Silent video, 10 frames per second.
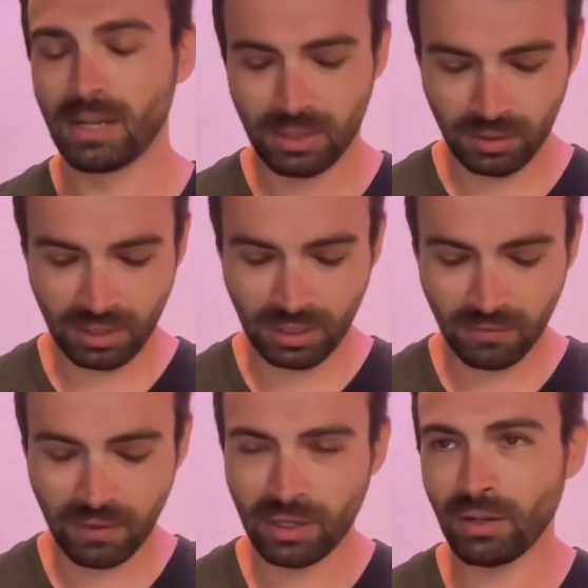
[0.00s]
So you're going to
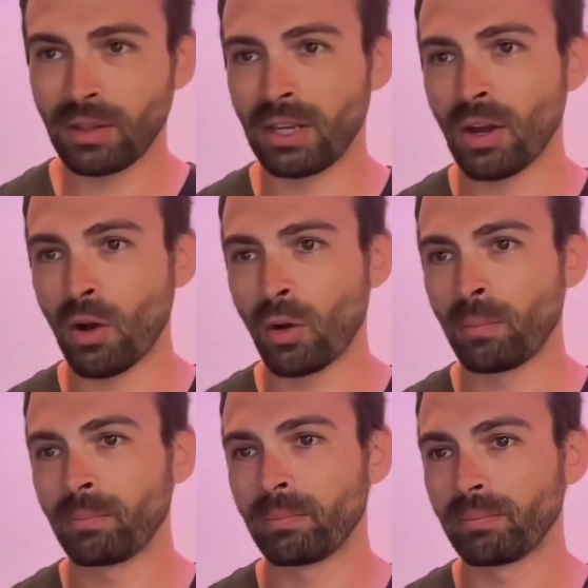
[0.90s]
configure the
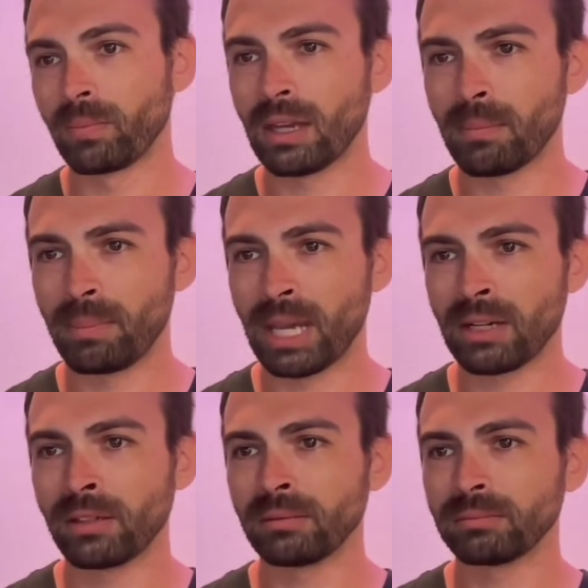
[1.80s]
home
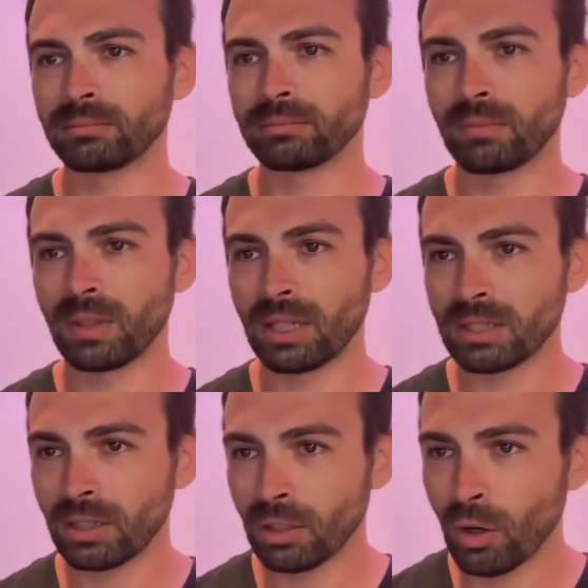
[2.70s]
banner. Let's
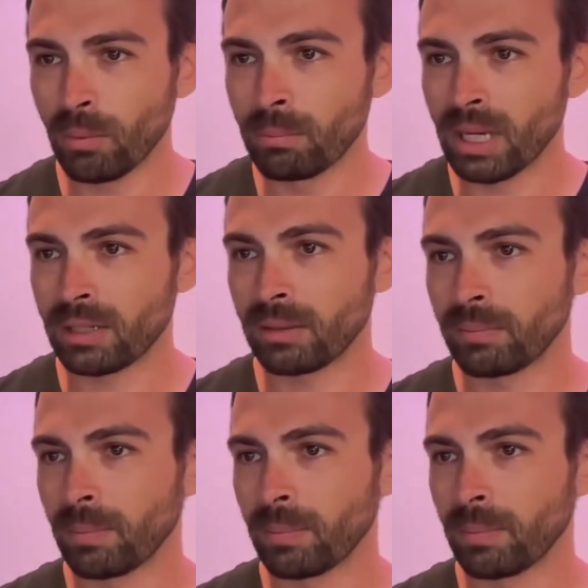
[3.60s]
call it the home banner.